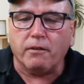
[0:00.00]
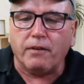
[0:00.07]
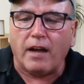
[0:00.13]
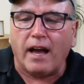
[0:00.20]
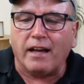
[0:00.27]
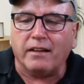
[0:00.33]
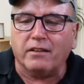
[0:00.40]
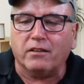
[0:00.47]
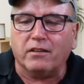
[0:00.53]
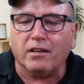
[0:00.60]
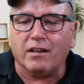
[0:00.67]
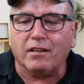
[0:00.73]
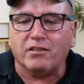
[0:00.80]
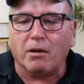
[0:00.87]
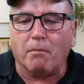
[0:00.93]
had
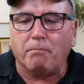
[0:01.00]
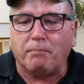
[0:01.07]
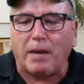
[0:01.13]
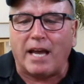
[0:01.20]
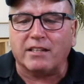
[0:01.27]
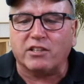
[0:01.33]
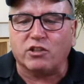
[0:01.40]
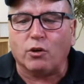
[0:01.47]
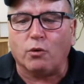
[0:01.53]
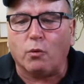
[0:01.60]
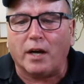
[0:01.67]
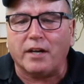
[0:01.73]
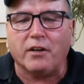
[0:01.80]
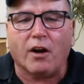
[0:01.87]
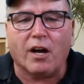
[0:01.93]
some pets or
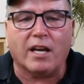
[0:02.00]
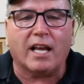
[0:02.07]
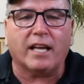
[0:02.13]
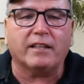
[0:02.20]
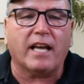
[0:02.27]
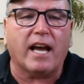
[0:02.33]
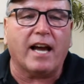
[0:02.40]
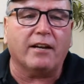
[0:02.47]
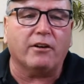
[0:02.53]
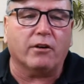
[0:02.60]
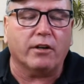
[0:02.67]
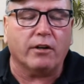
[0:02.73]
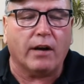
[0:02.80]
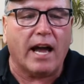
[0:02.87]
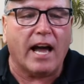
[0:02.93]
whatnot like that, or
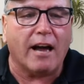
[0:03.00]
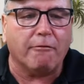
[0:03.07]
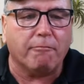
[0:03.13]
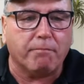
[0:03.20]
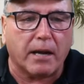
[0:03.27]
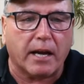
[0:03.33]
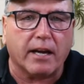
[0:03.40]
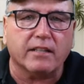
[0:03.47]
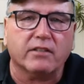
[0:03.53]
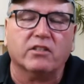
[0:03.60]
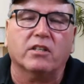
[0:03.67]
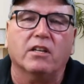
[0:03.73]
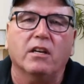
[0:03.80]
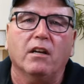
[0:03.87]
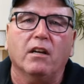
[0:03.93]
you have
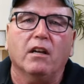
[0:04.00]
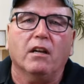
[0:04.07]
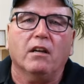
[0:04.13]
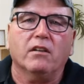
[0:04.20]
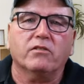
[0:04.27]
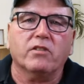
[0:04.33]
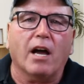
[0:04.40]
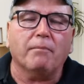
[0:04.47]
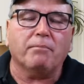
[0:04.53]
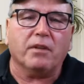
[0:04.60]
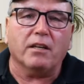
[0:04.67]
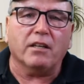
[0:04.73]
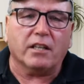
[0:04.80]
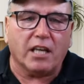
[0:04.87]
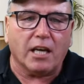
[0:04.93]
pets.
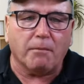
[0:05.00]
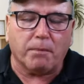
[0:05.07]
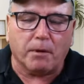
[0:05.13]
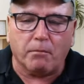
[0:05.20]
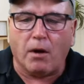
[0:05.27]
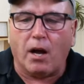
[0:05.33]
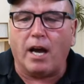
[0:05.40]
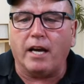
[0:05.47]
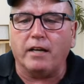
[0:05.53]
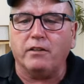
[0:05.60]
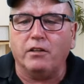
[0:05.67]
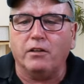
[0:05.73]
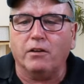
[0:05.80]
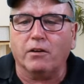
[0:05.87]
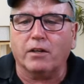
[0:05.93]
Something to keep in
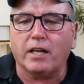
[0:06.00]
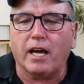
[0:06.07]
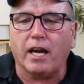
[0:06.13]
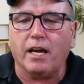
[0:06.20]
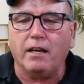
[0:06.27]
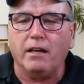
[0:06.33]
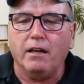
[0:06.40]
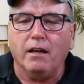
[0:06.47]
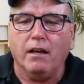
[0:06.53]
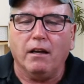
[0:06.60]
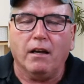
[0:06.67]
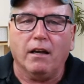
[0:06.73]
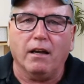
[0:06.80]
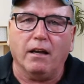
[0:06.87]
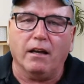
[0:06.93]
mind, okay,
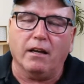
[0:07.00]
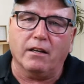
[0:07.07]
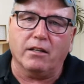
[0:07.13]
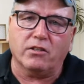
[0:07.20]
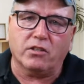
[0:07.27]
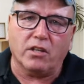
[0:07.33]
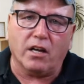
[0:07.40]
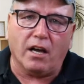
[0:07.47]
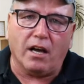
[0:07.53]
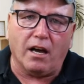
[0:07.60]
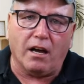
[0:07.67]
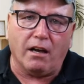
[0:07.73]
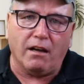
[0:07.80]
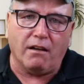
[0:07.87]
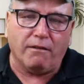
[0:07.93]
is
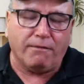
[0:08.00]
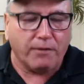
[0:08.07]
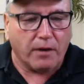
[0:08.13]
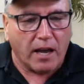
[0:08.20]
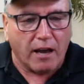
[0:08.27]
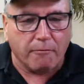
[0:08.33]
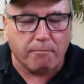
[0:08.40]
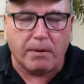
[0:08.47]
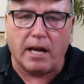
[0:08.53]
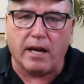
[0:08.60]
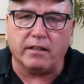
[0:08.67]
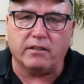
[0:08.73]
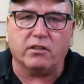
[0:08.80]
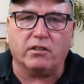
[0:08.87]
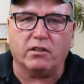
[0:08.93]
if you have
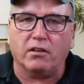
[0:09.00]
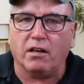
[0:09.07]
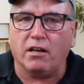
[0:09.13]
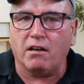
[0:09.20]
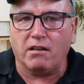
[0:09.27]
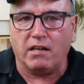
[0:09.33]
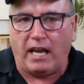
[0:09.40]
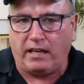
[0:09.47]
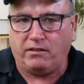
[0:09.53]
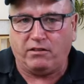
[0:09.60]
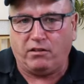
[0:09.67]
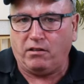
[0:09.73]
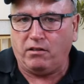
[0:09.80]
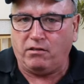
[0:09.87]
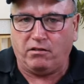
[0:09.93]
pets,
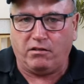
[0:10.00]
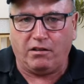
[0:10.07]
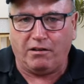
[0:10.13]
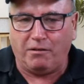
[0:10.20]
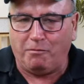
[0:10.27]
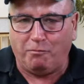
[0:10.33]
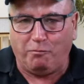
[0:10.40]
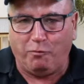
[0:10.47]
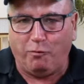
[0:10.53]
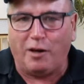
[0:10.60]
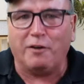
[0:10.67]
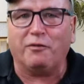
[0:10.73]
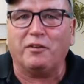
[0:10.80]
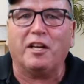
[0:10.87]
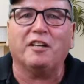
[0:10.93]
yes, it's a
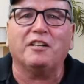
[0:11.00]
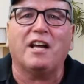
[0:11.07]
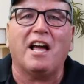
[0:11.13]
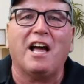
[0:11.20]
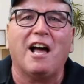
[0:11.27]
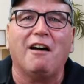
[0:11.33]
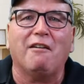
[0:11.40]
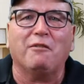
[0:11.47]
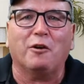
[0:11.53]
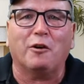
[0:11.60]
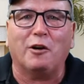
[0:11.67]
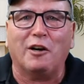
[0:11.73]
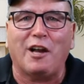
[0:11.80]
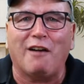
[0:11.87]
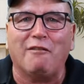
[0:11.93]
wonderful thing to have.
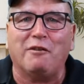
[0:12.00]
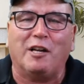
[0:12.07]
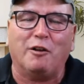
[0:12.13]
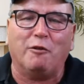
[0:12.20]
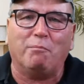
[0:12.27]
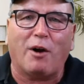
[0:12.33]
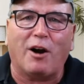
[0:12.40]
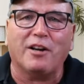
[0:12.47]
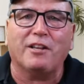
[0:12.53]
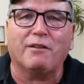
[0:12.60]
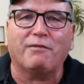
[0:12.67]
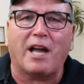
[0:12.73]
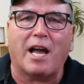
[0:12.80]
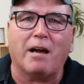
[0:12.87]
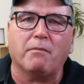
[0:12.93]
They're loving, they're part of the
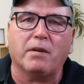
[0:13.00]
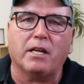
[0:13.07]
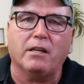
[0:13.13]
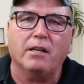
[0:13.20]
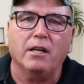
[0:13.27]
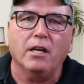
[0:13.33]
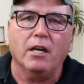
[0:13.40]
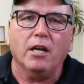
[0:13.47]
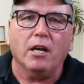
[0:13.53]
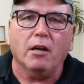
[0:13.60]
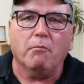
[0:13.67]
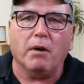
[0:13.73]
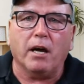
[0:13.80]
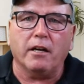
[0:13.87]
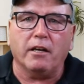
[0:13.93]
family.
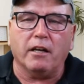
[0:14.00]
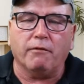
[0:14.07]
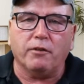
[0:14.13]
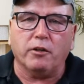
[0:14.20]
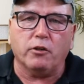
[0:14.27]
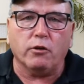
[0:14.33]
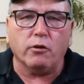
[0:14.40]
But if you do